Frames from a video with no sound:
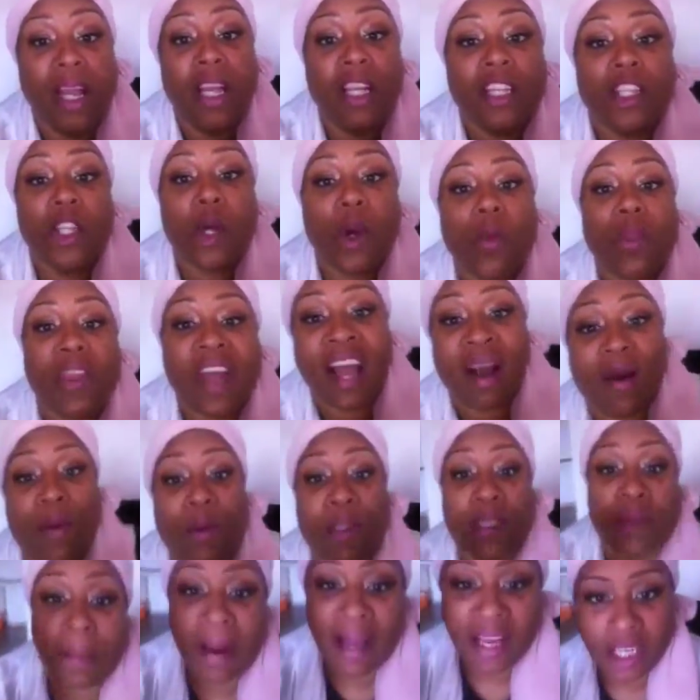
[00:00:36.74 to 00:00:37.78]
So that
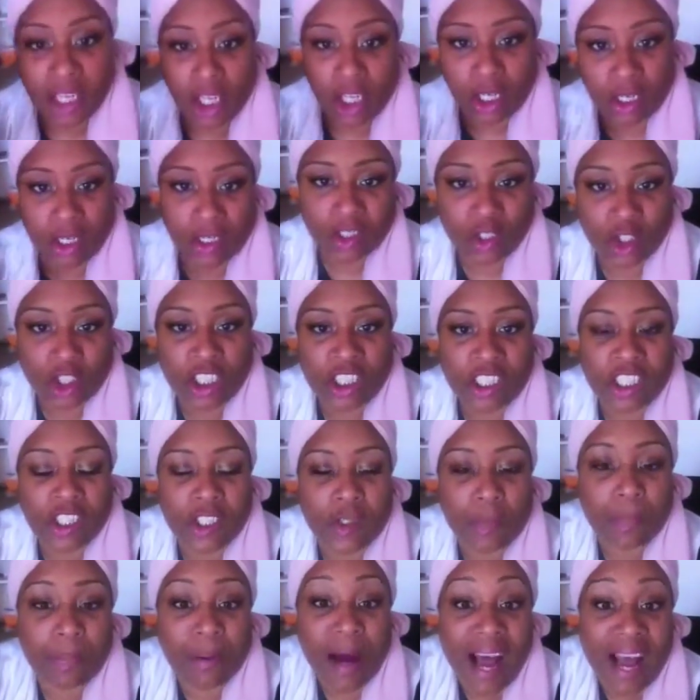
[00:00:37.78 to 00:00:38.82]
was my look. So she
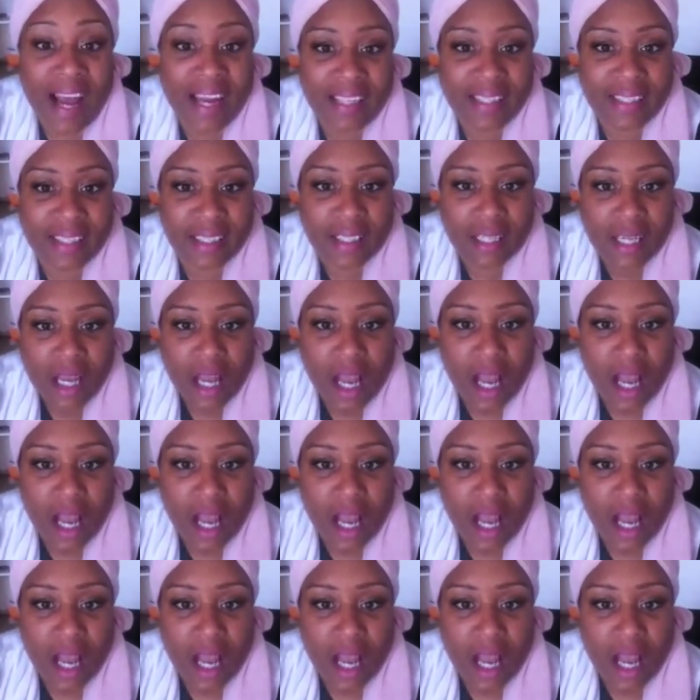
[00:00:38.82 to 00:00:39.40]
says, but